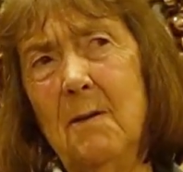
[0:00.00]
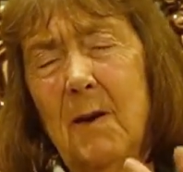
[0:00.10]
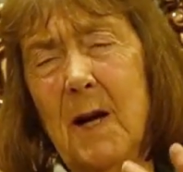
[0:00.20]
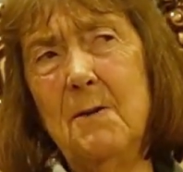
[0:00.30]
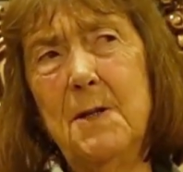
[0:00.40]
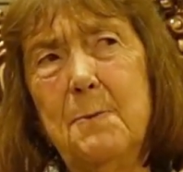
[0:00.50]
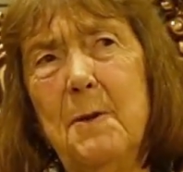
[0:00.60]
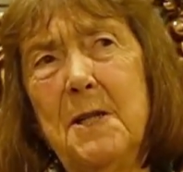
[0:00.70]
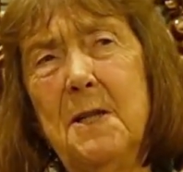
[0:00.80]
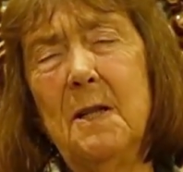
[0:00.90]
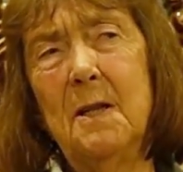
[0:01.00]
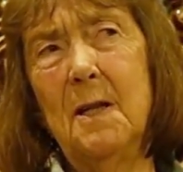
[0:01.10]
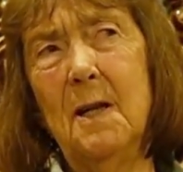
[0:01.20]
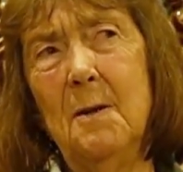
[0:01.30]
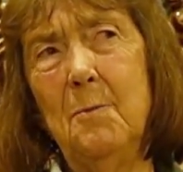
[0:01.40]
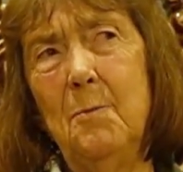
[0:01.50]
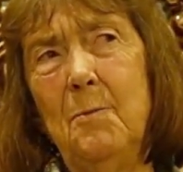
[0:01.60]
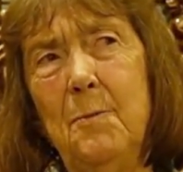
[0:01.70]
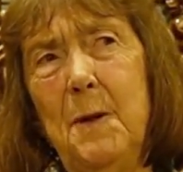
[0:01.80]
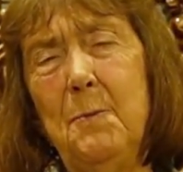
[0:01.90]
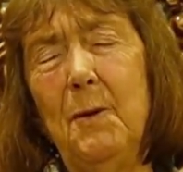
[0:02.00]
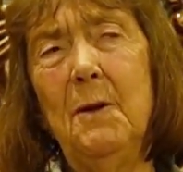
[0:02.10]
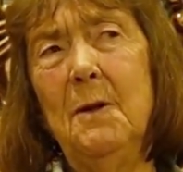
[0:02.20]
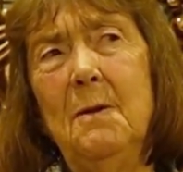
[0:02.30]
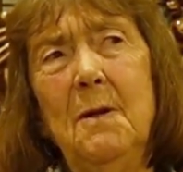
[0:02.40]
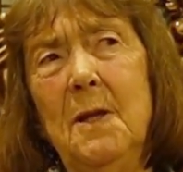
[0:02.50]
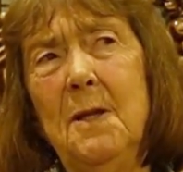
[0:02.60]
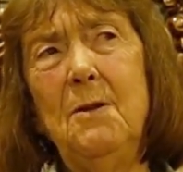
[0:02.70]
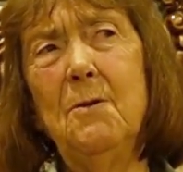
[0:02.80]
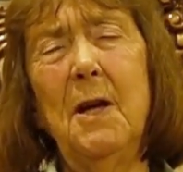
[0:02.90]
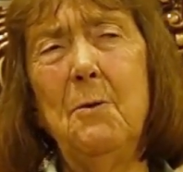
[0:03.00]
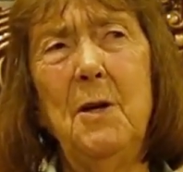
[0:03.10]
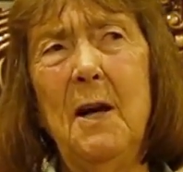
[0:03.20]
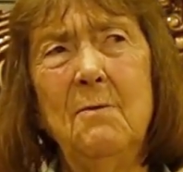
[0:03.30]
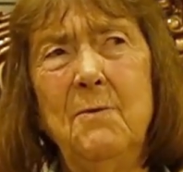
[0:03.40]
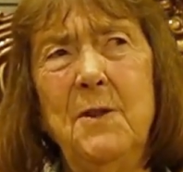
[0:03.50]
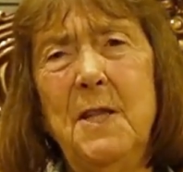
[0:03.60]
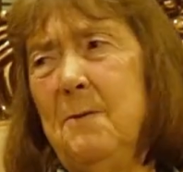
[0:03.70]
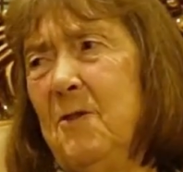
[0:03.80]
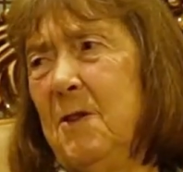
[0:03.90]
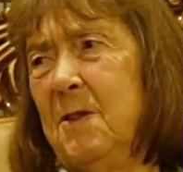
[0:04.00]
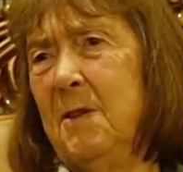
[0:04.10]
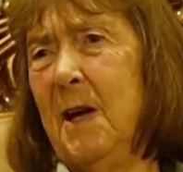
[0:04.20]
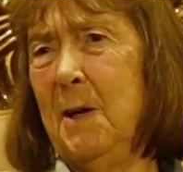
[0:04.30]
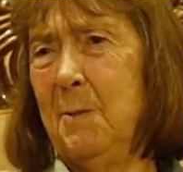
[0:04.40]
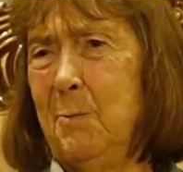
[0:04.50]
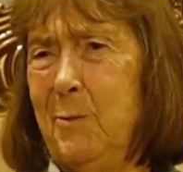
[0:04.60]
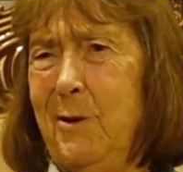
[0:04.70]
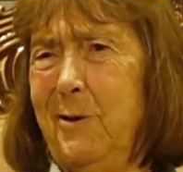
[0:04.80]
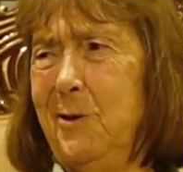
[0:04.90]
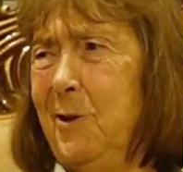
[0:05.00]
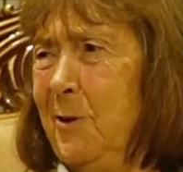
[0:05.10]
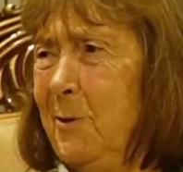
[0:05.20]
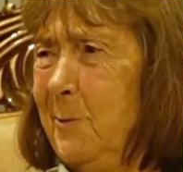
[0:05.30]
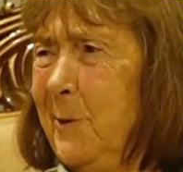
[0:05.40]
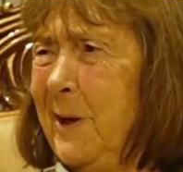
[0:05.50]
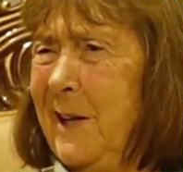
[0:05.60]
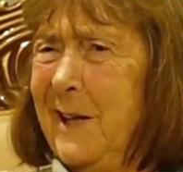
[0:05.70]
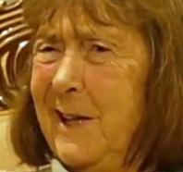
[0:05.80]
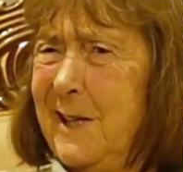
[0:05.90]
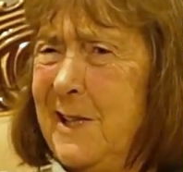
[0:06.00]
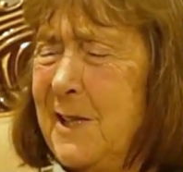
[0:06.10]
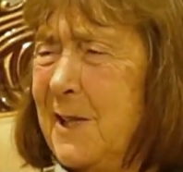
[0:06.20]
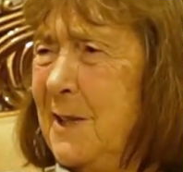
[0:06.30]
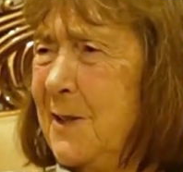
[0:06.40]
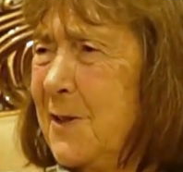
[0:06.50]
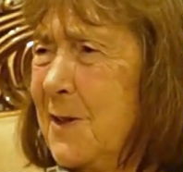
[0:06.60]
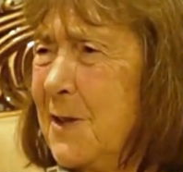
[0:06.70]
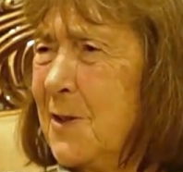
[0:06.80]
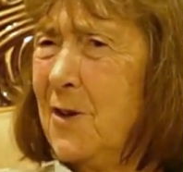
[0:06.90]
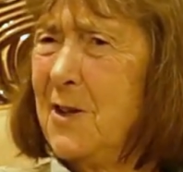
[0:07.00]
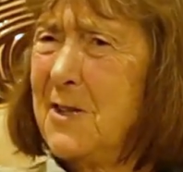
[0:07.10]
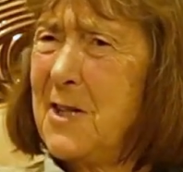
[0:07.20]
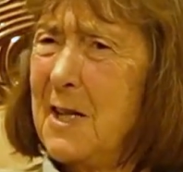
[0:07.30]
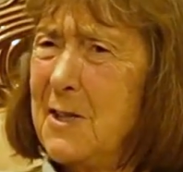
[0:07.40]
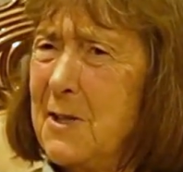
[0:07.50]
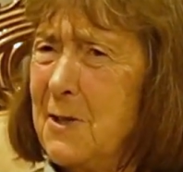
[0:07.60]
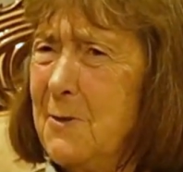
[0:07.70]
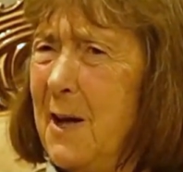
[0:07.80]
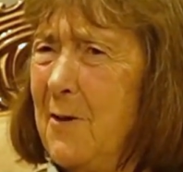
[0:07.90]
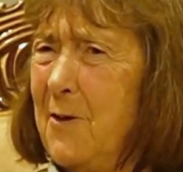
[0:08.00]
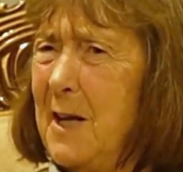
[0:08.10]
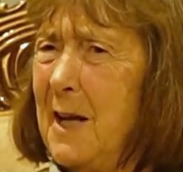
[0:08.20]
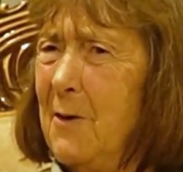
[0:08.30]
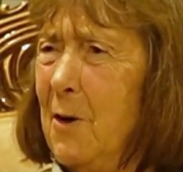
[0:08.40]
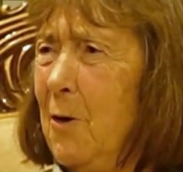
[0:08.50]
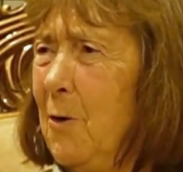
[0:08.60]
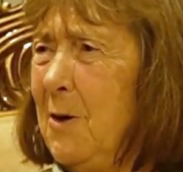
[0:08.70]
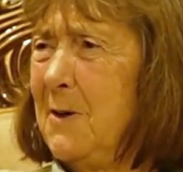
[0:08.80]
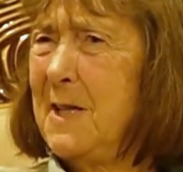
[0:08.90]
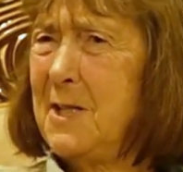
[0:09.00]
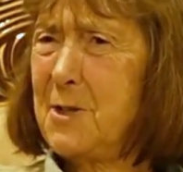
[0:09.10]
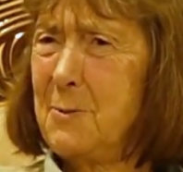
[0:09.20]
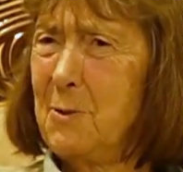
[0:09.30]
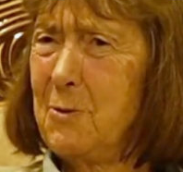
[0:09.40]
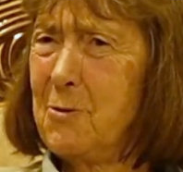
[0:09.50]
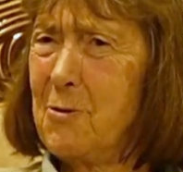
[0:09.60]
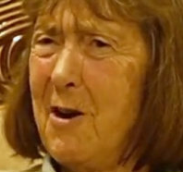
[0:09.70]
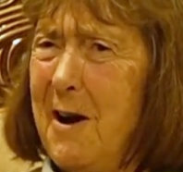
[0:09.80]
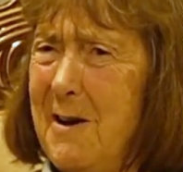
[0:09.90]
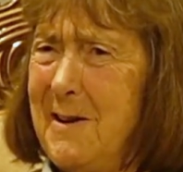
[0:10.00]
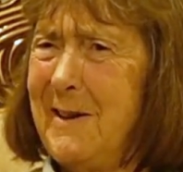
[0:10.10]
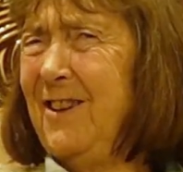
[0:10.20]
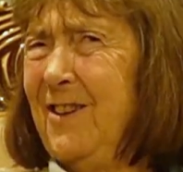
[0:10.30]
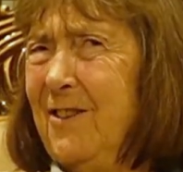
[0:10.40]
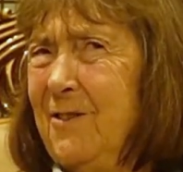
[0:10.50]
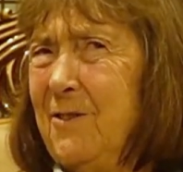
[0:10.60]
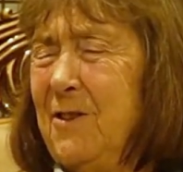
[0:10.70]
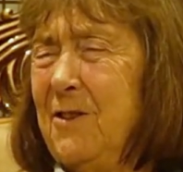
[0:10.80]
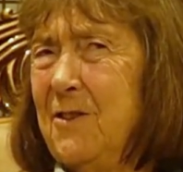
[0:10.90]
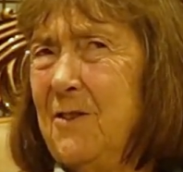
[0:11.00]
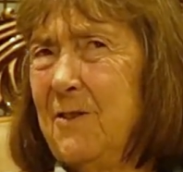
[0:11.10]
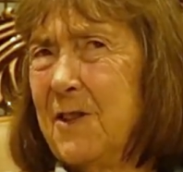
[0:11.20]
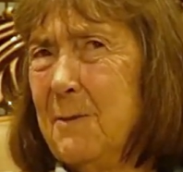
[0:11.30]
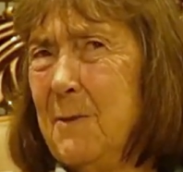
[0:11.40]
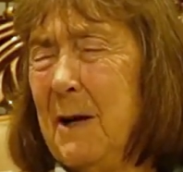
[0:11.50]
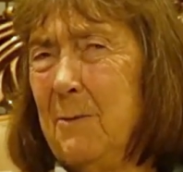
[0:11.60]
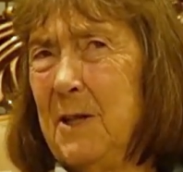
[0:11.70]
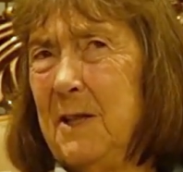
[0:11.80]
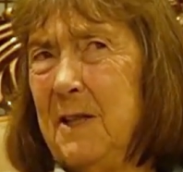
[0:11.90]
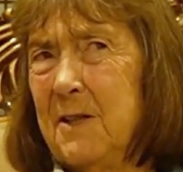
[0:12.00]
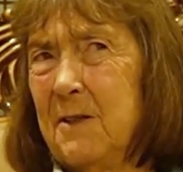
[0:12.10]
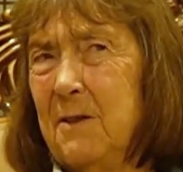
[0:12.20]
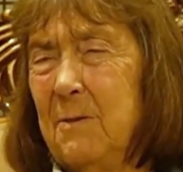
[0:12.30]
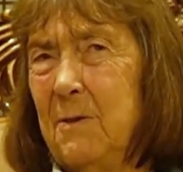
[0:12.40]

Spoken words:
Charismatic input. In UK we have David Attenborough. He's gonna die soon. And the whole of the nation will cry. Somehow we need to